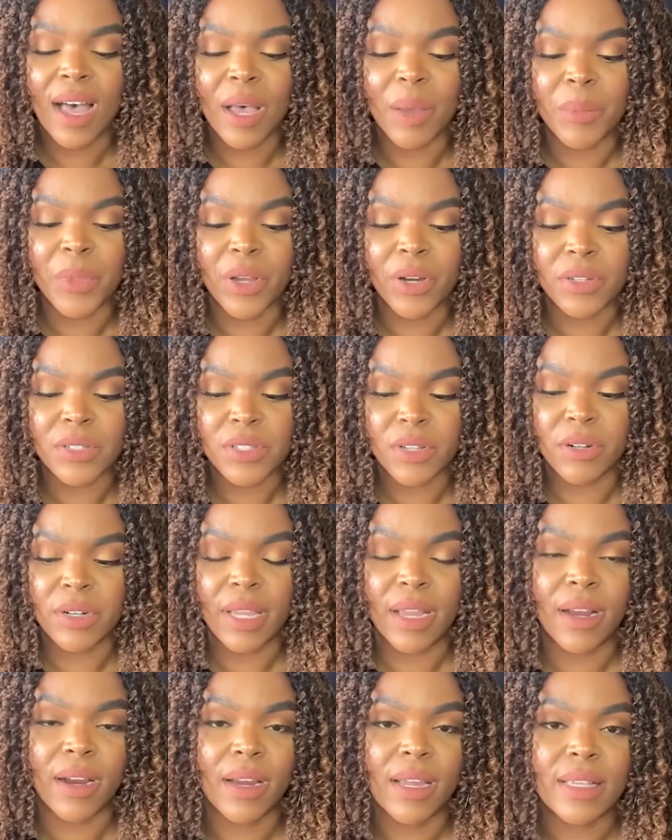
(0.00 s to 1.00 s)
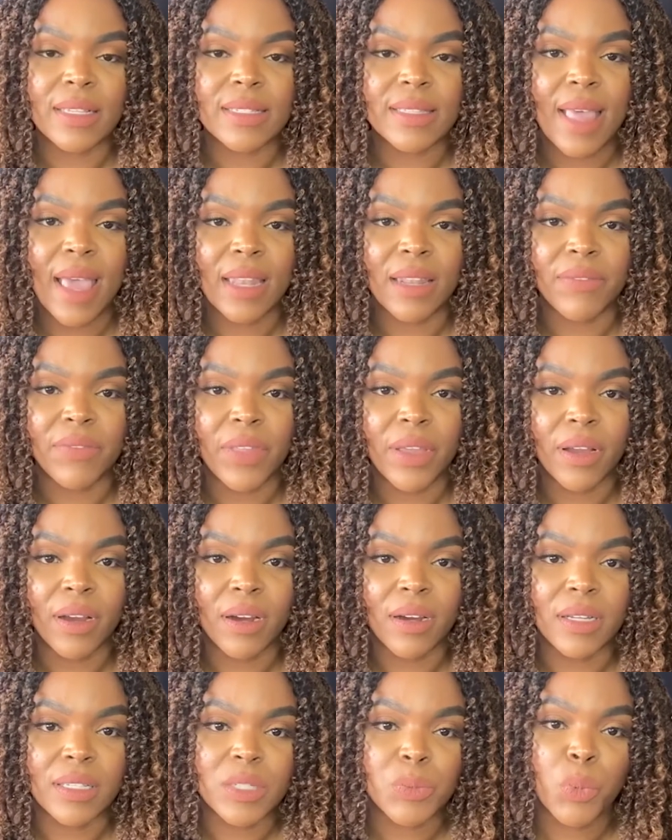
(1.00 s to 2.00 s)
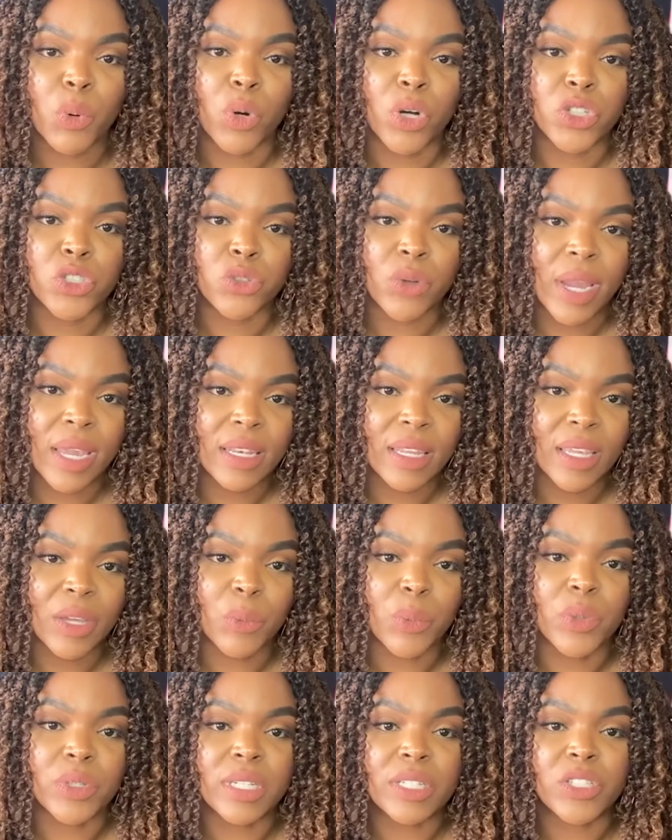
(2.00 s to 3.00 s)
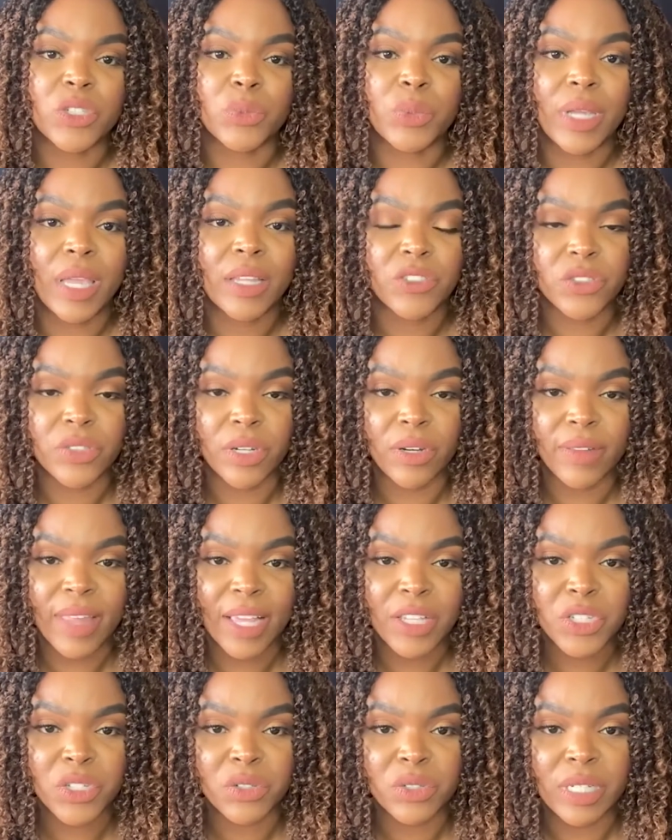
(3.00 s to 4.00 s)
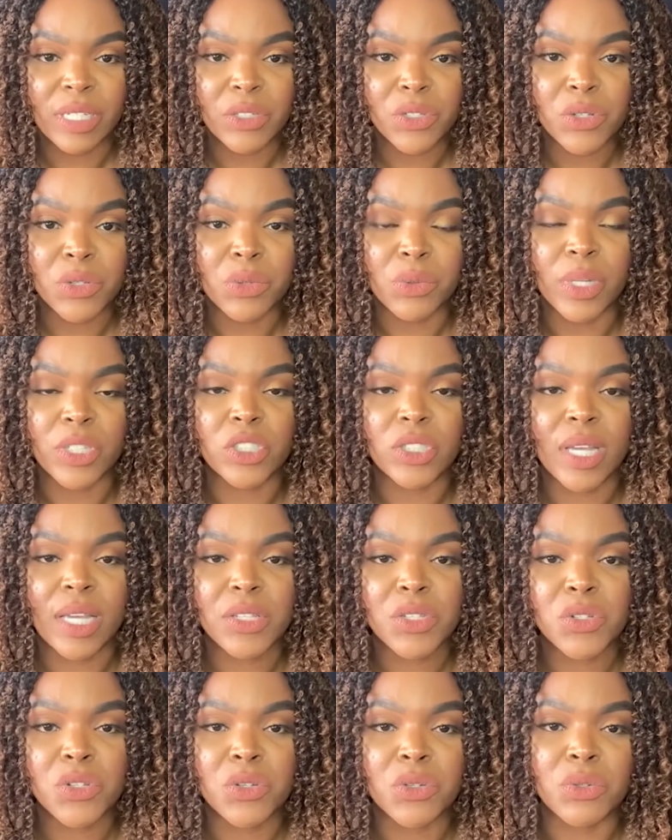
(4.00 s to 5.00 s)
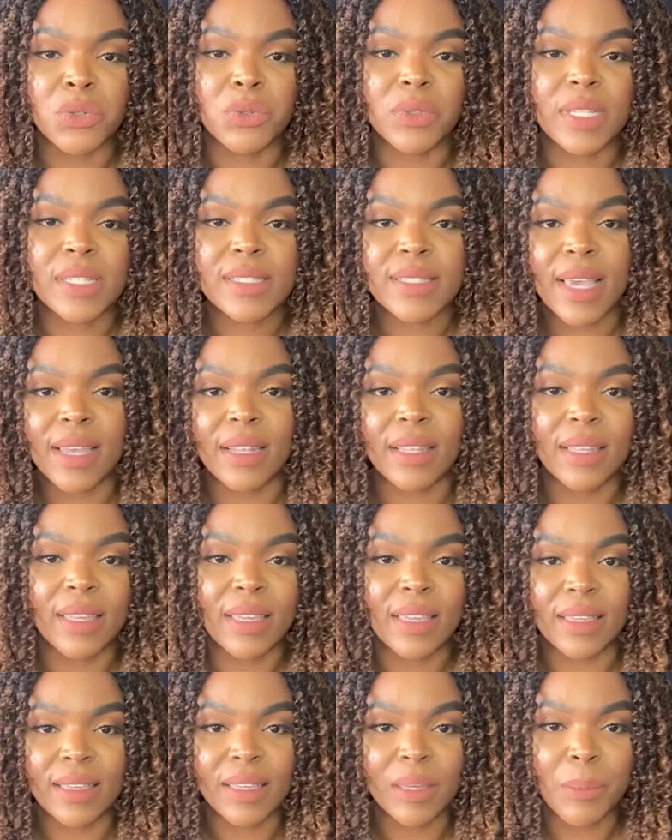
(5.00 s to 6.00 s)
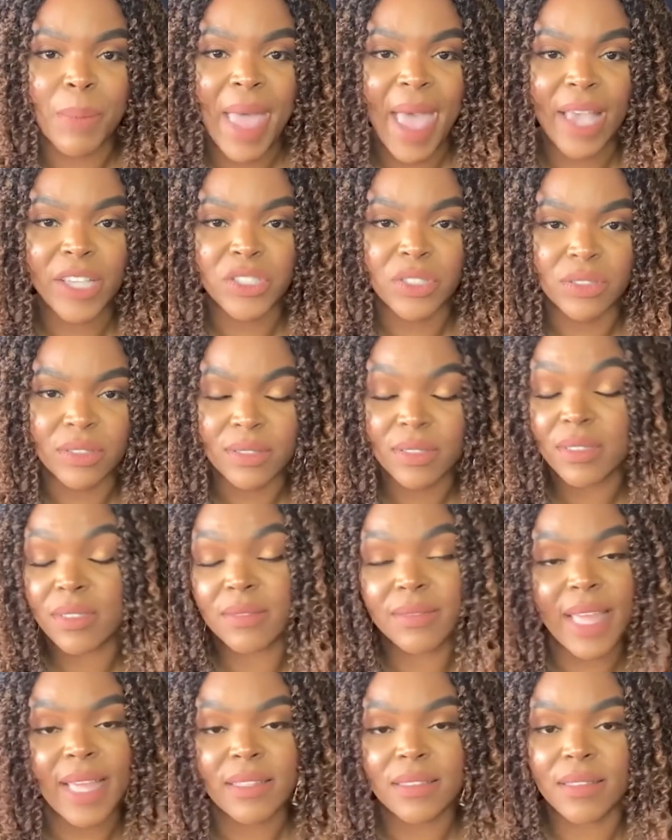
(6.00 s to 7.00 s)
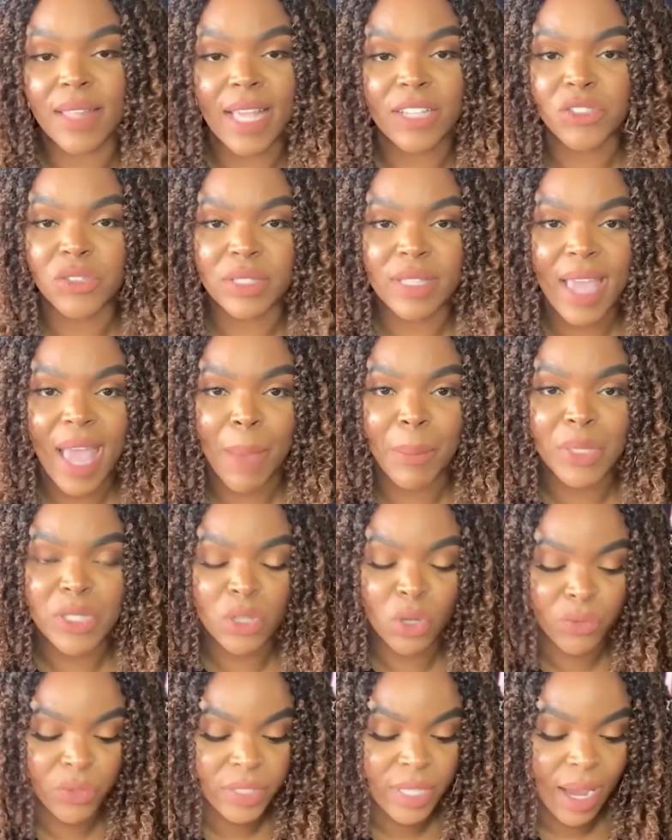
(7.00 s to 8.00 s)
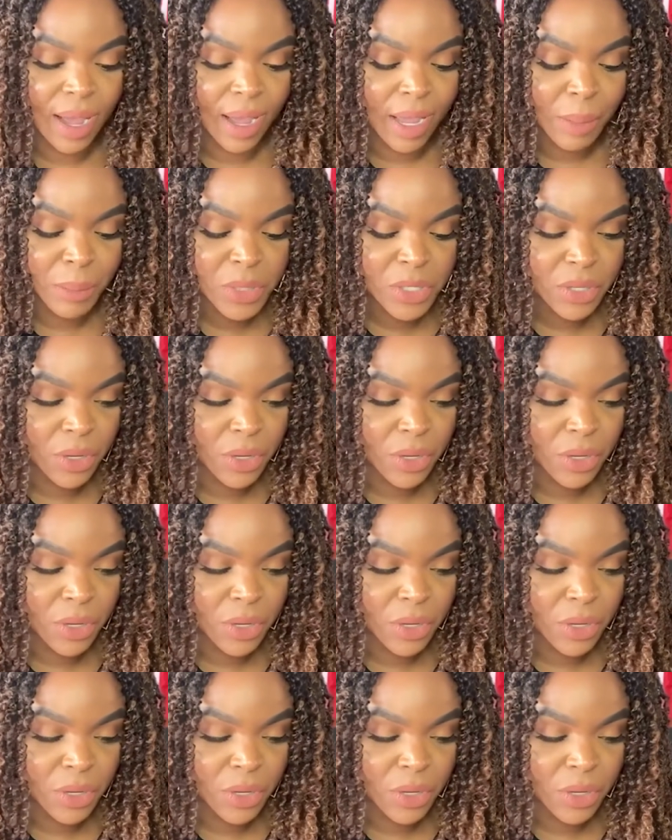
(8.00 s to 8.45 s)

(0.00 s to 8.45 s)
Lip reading: There are certain areas that if there is poor draining, we'll need to re-engineer that street to adjust to the settling and compaction that naturally happens over time.